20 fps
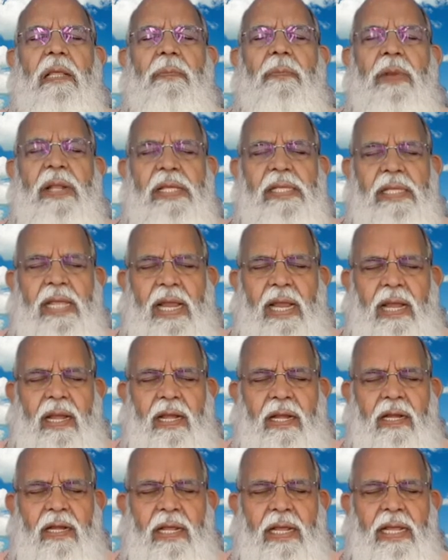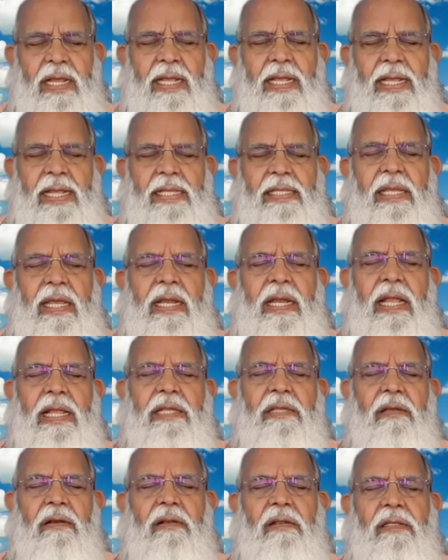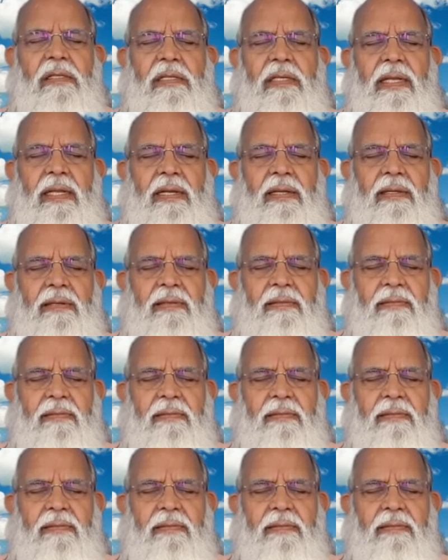present is a natural state.